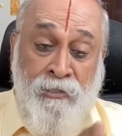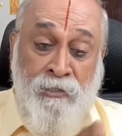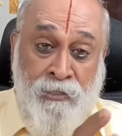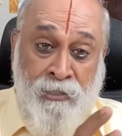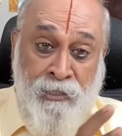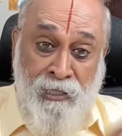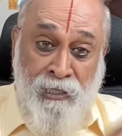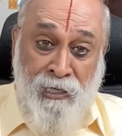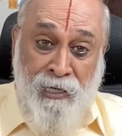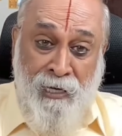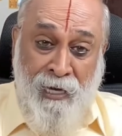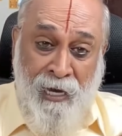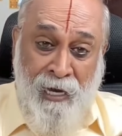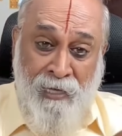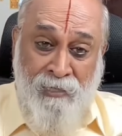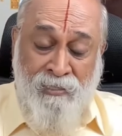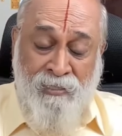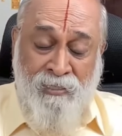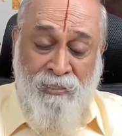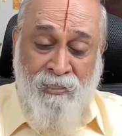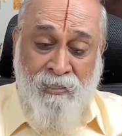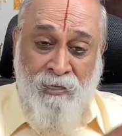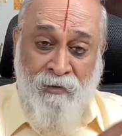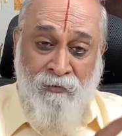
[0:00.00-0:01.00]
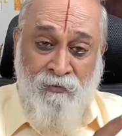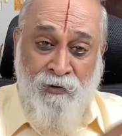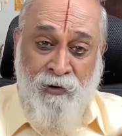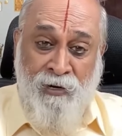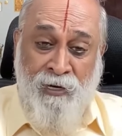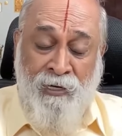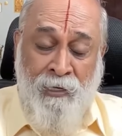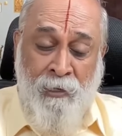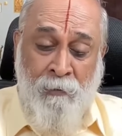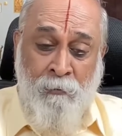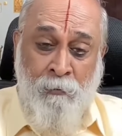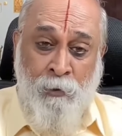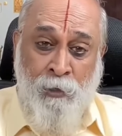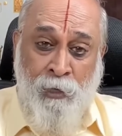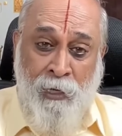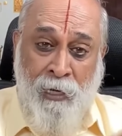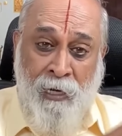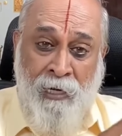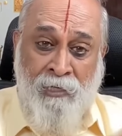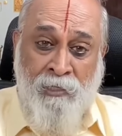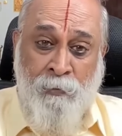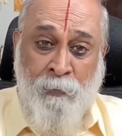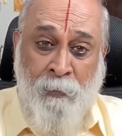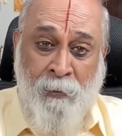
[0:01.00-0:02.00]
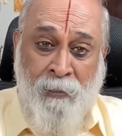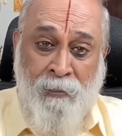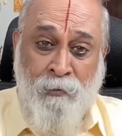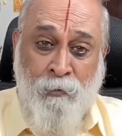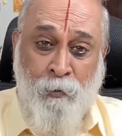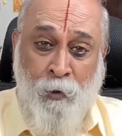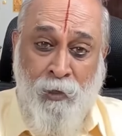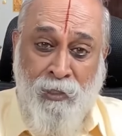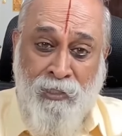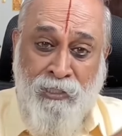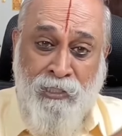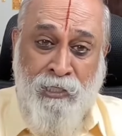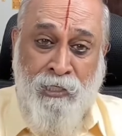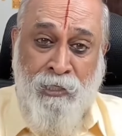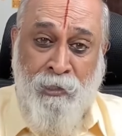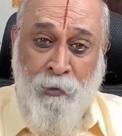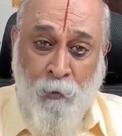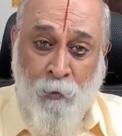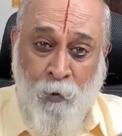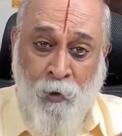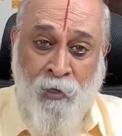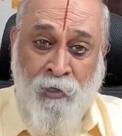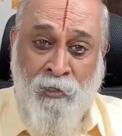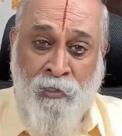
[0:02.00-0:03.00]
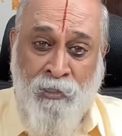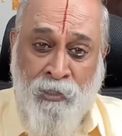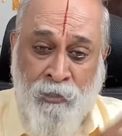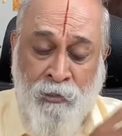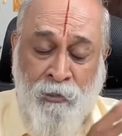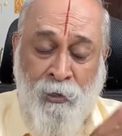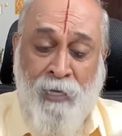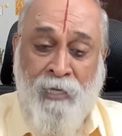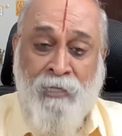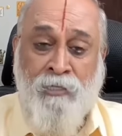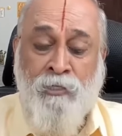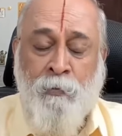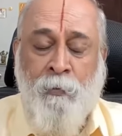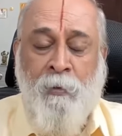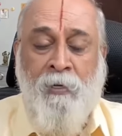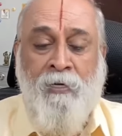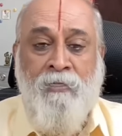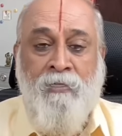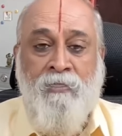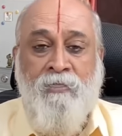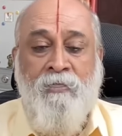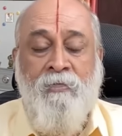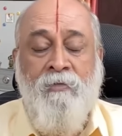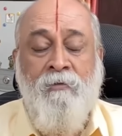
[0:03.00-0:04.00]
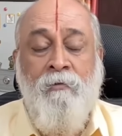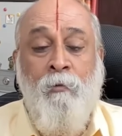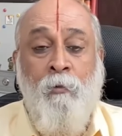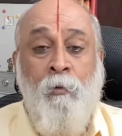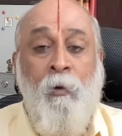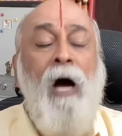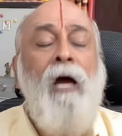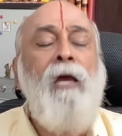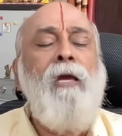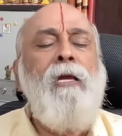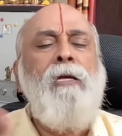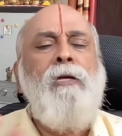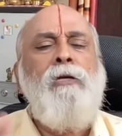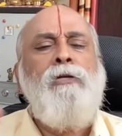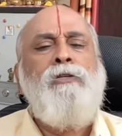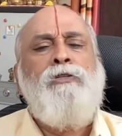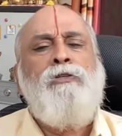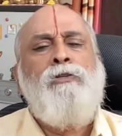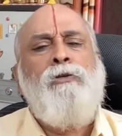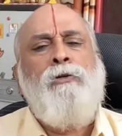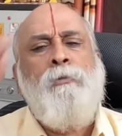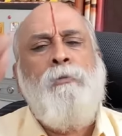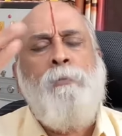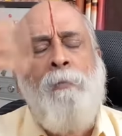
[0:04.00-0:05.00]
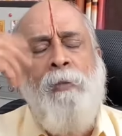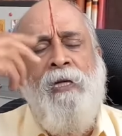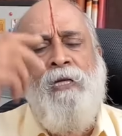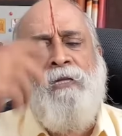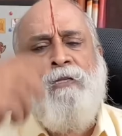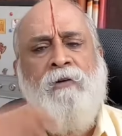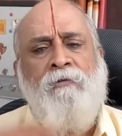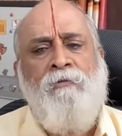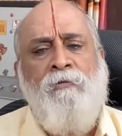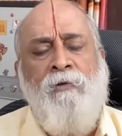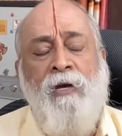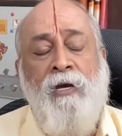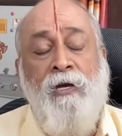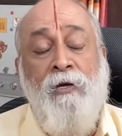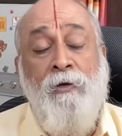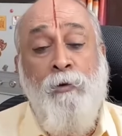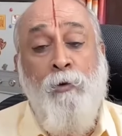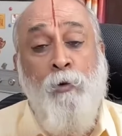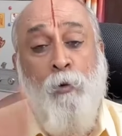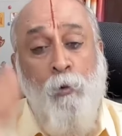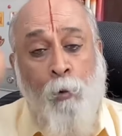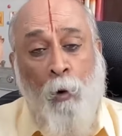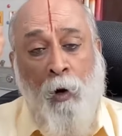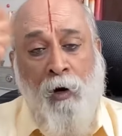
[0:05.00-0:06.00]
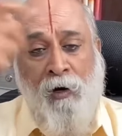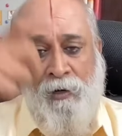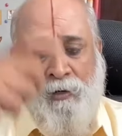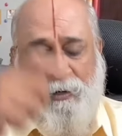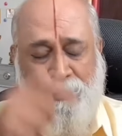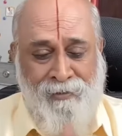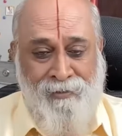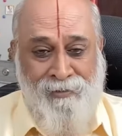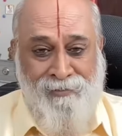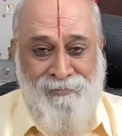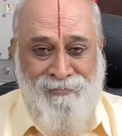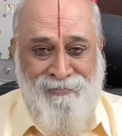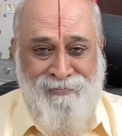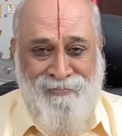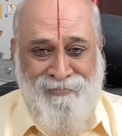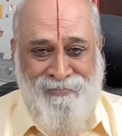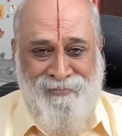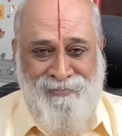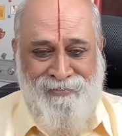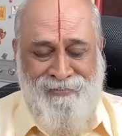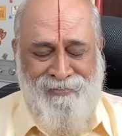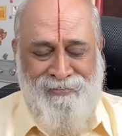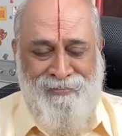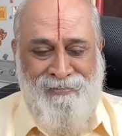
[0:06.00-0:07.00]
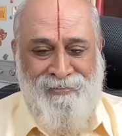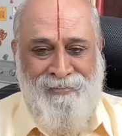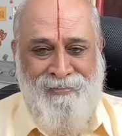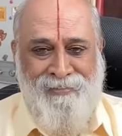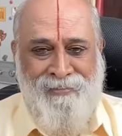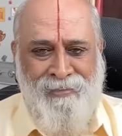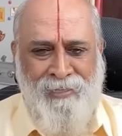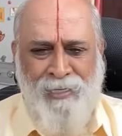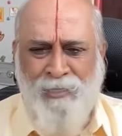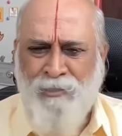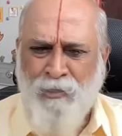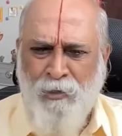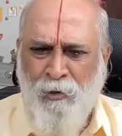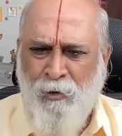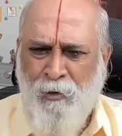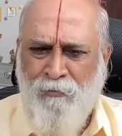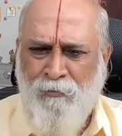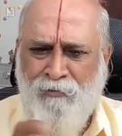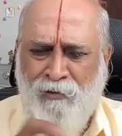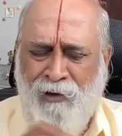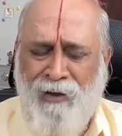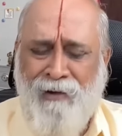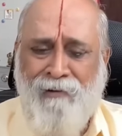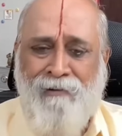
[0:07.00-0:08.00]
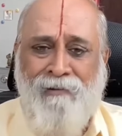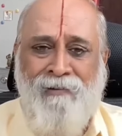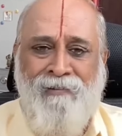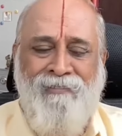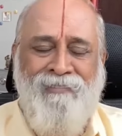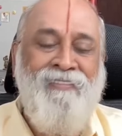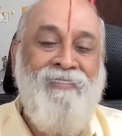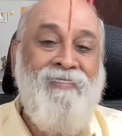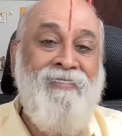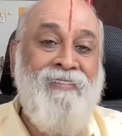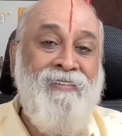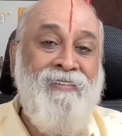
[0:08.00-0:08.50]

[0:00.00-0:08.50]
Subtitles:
She has the freedom to express what she wants to express. Why it should be the way you want it? That's not fair.